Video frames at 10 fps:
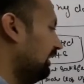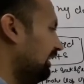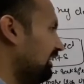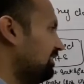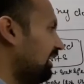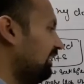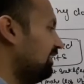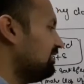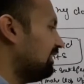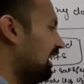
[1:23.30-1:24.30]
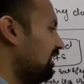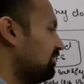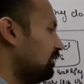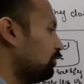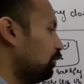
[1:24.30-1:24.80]
Next heading is
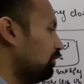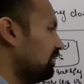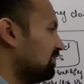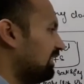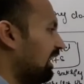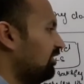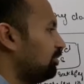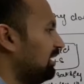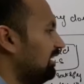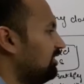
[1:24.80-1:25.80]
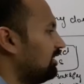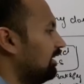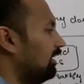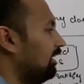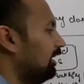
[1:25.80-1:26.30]
scarce resources. Scarce means
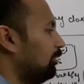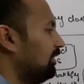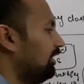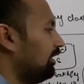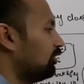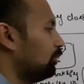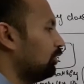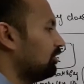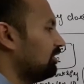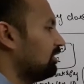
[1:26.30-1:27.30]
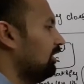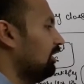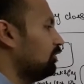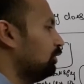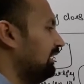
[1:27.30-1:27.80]
limited resources.
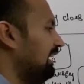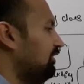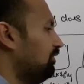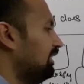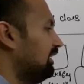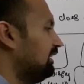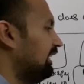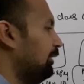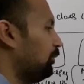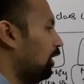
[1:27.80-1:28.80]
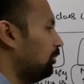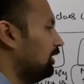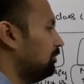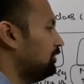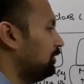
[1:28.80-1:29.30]
So these were the three
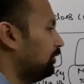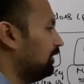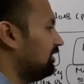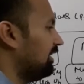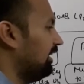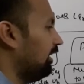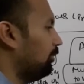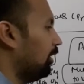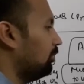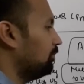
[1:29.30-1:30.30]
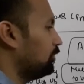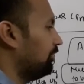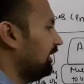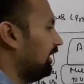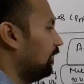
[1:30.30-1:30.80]
problems for the central problems of
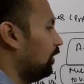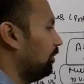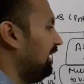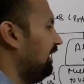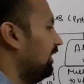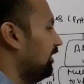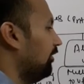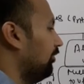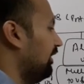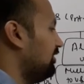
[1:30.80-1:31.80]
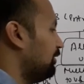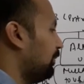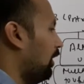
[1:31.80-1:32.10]
an economy. First